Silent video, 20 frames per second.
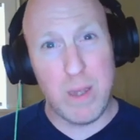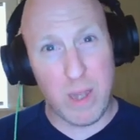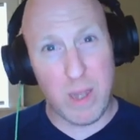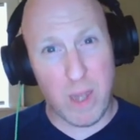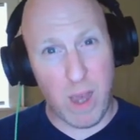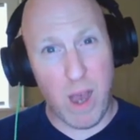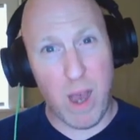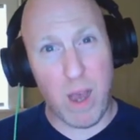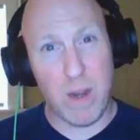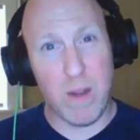
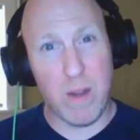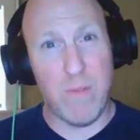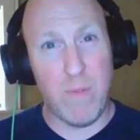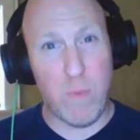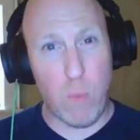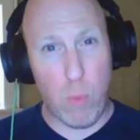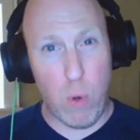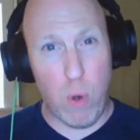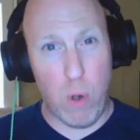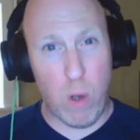God of
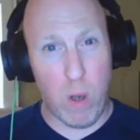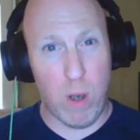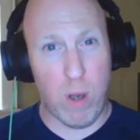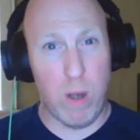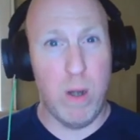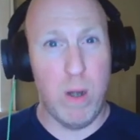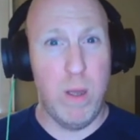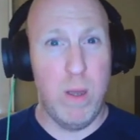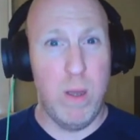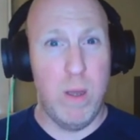
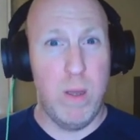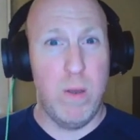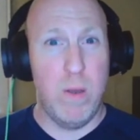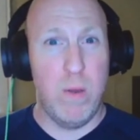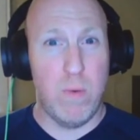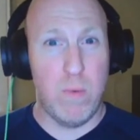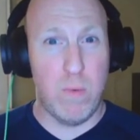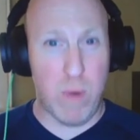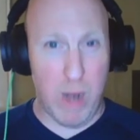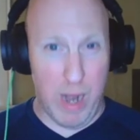War
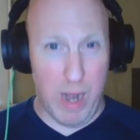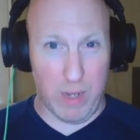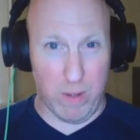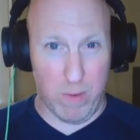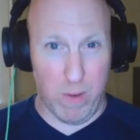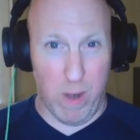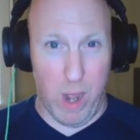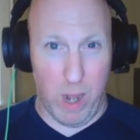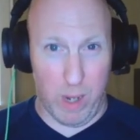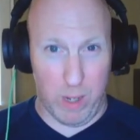
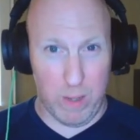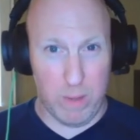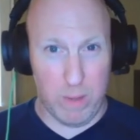Ragnarok.